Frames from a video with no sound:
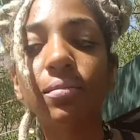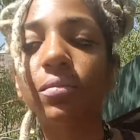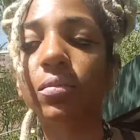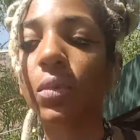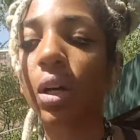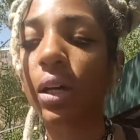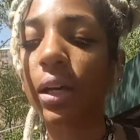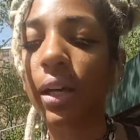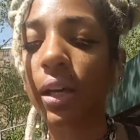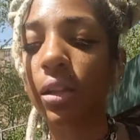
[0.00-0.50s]

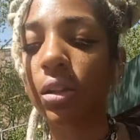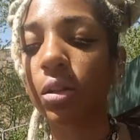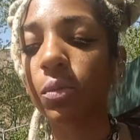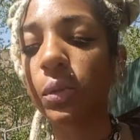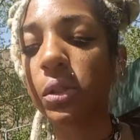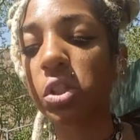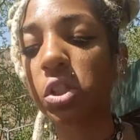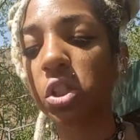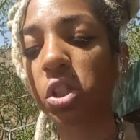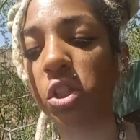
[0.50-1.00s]
Again, the
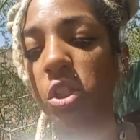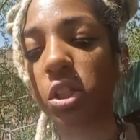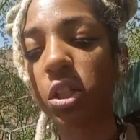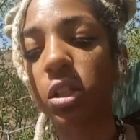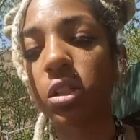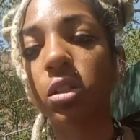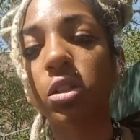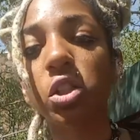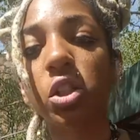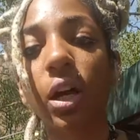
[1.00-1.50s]

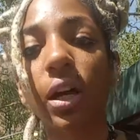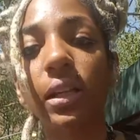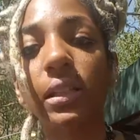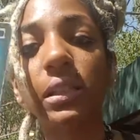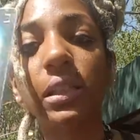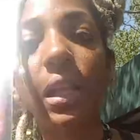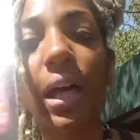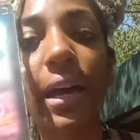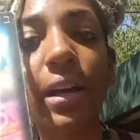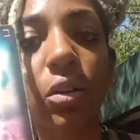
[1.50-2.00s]
Magician shines
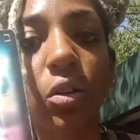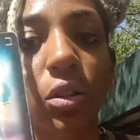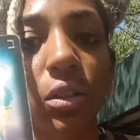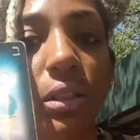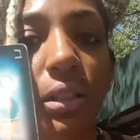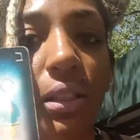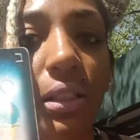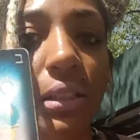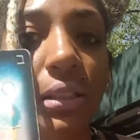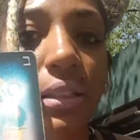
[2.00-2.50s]
light on
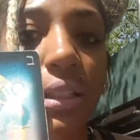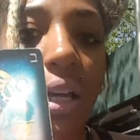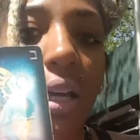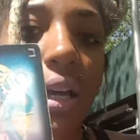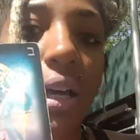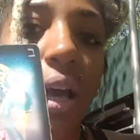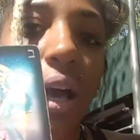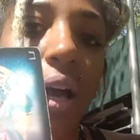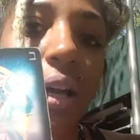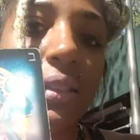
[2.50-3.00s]
this
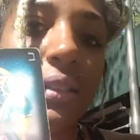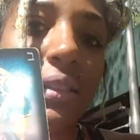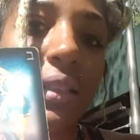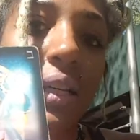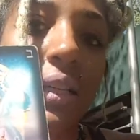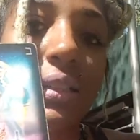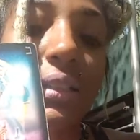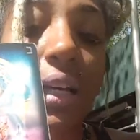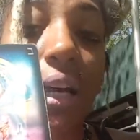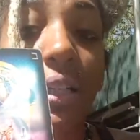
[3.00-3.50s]
and
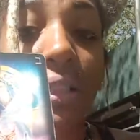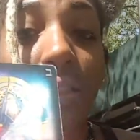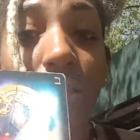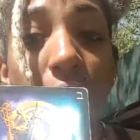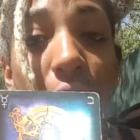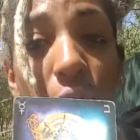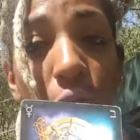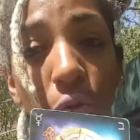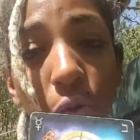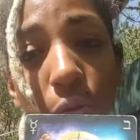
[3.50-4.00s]
says, I
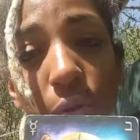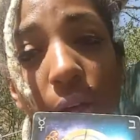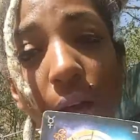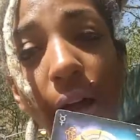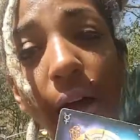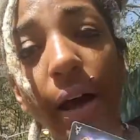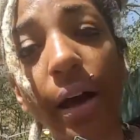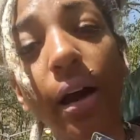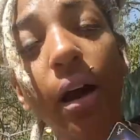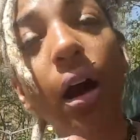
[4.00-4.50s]
see through
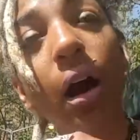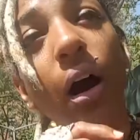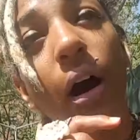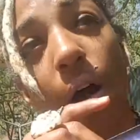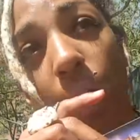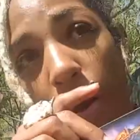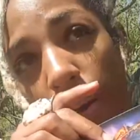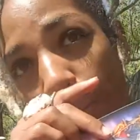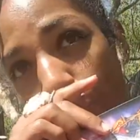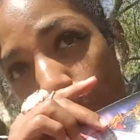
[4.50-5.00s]
that.
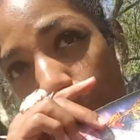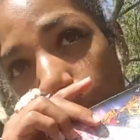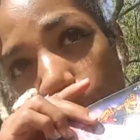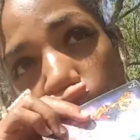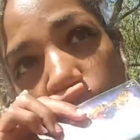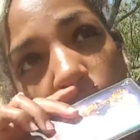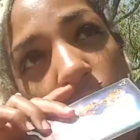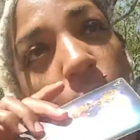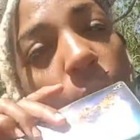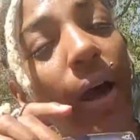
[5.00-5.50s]

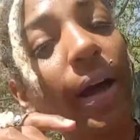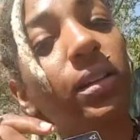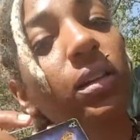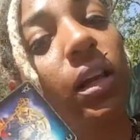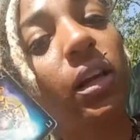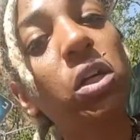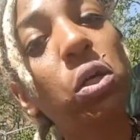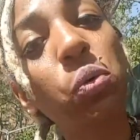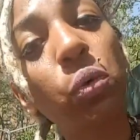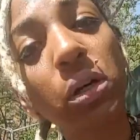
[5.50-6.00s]
You acting
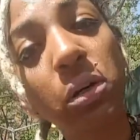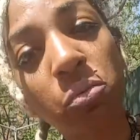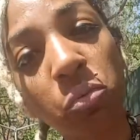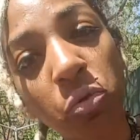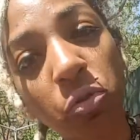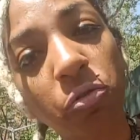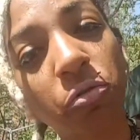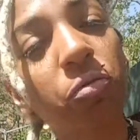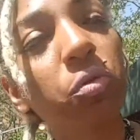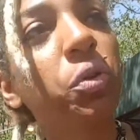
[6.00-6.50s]
like you want to
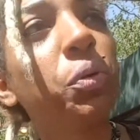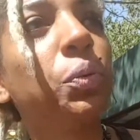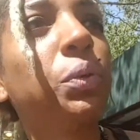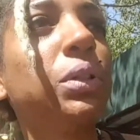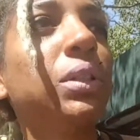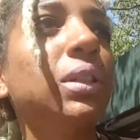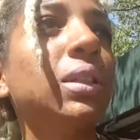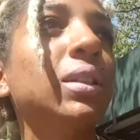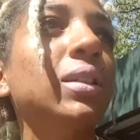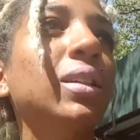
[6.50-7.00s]
move
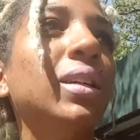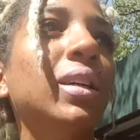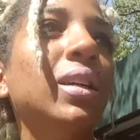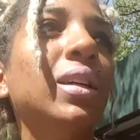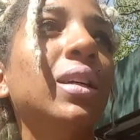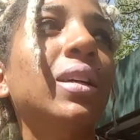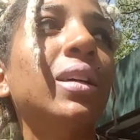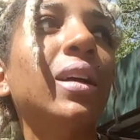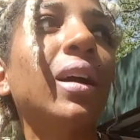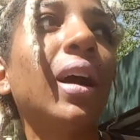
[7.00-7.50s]
forward,
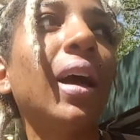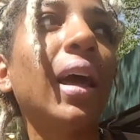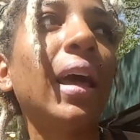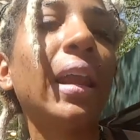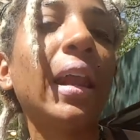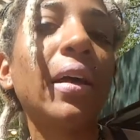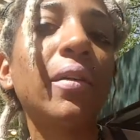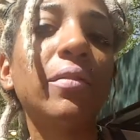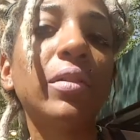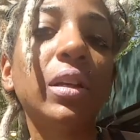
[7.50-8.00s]

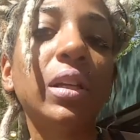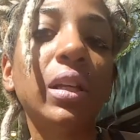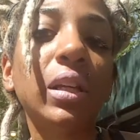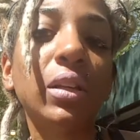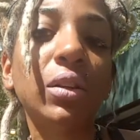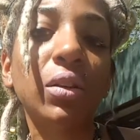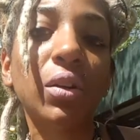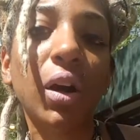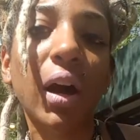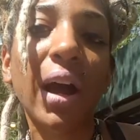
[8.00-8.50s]
and I
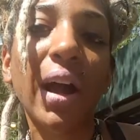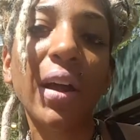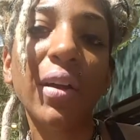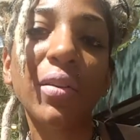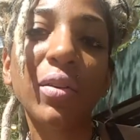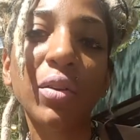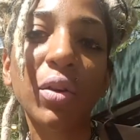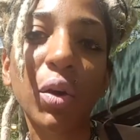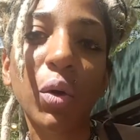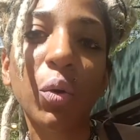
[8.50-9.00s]

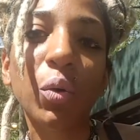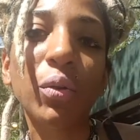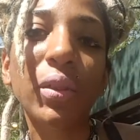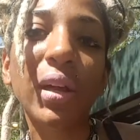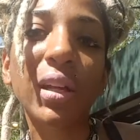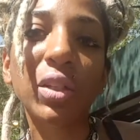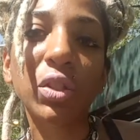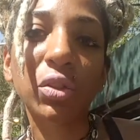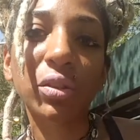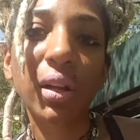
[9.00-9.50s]
know
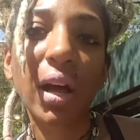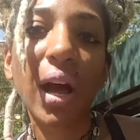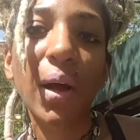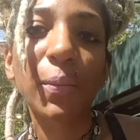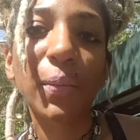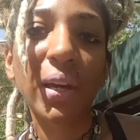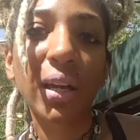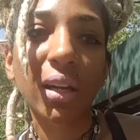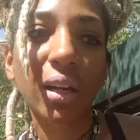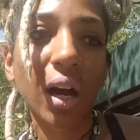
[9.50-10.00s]
that you're not
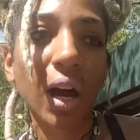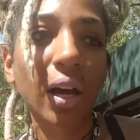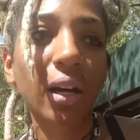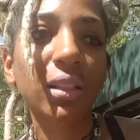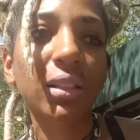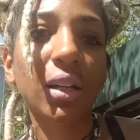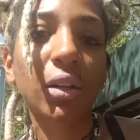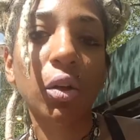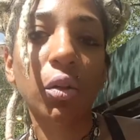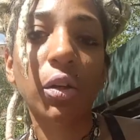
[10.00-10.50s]
being
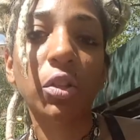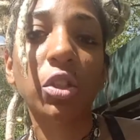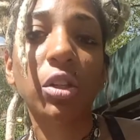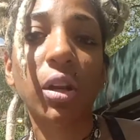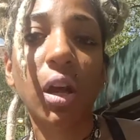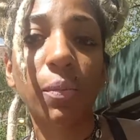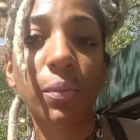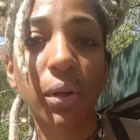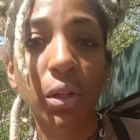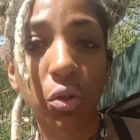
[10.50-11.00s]
honest. I know that you're
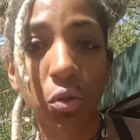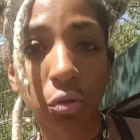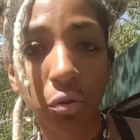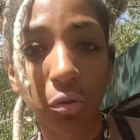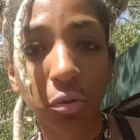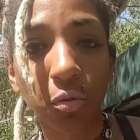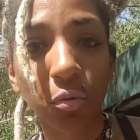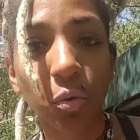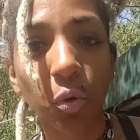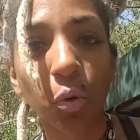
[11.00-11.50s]
not being
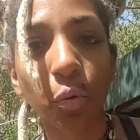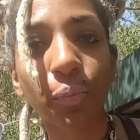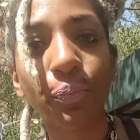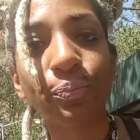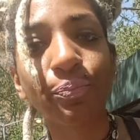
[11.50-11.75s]
truthful.